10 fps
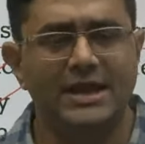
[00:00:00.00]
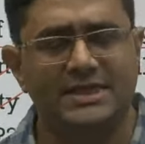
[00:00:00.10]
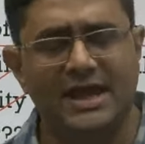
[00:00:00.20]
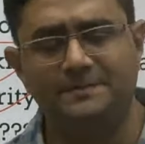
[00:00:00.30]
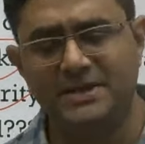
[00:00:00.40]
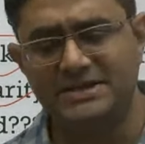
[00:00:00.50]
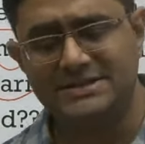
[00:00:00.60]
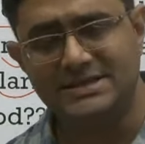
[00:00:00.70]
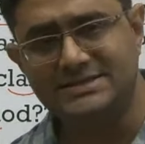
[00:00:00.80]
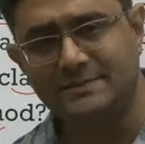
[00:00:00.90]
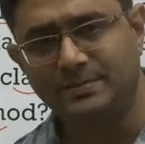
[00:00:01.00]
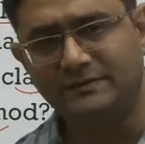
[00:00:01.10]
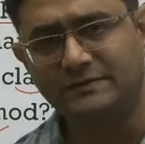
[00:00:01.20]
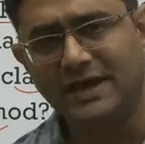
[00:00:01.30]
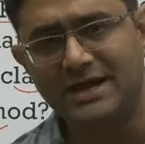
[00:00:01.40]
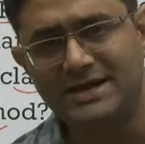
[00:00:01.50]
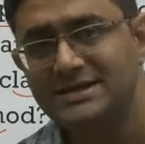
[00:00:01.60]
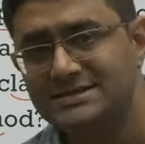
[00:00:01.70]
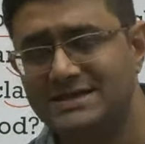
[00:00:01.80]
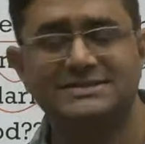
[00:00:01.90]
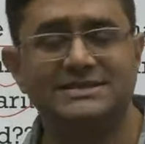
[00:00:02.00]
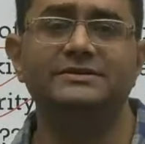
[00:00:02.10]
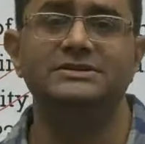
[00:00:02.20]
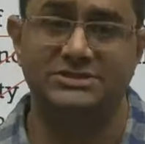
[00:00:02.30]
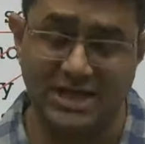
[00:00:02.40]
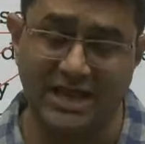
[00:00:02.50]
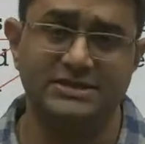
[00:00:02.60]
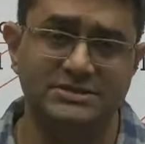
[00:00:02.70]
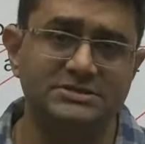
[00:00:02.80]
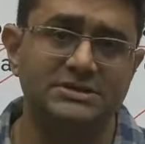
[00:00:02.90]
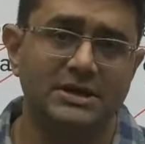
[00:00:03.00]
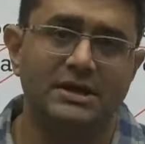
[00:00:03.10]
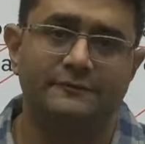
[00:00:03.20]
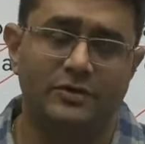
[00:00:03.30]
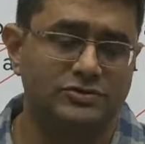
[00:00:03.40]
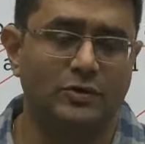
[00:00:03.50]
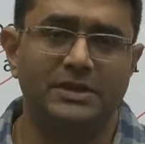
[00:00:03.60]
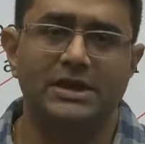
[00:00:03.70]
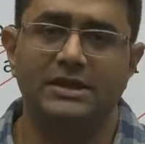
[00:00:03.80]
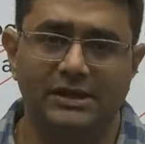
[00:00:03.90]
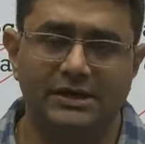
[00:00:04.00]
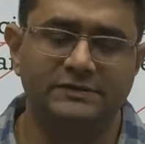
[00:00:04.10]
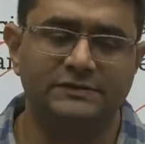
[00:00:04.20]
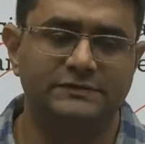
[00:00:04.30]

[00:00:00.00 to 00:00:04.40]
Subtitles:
that means the simple societies has never changed for so many years.